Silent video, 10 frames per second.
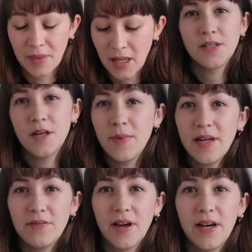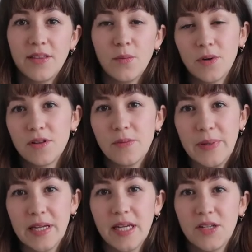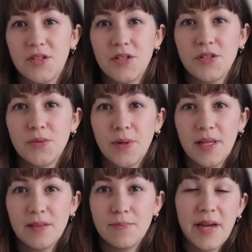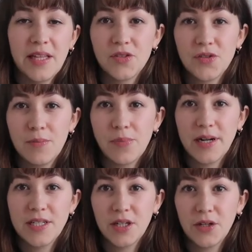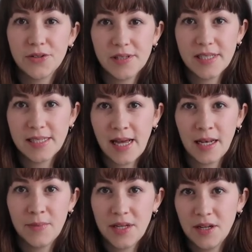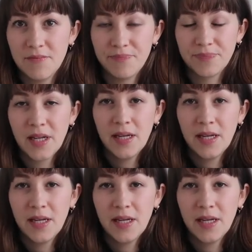So you may have heard that one of the big issues with mainstream brand deodorants is aluminium.